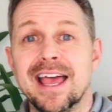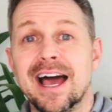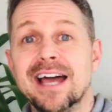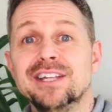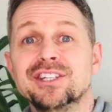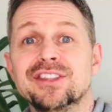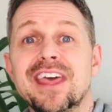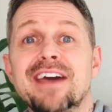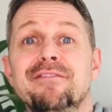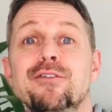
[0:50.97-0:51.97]
and
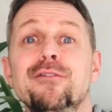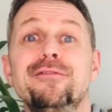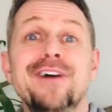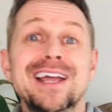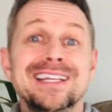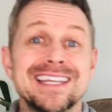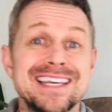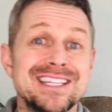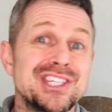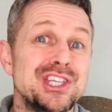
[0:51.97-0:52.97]
therefore find
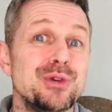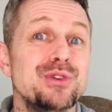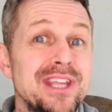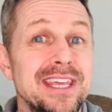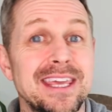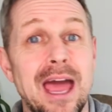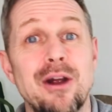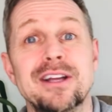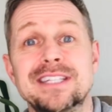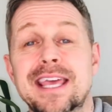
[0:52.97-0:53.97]
its unique
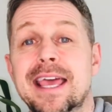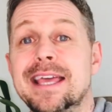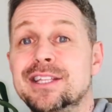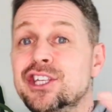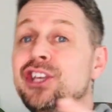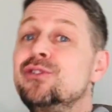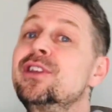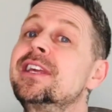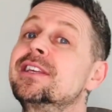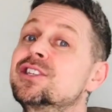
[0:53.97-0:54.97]
character, its
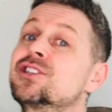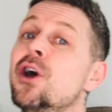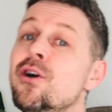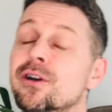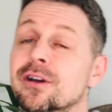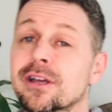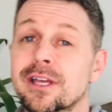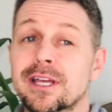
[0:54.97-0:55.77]
unique song.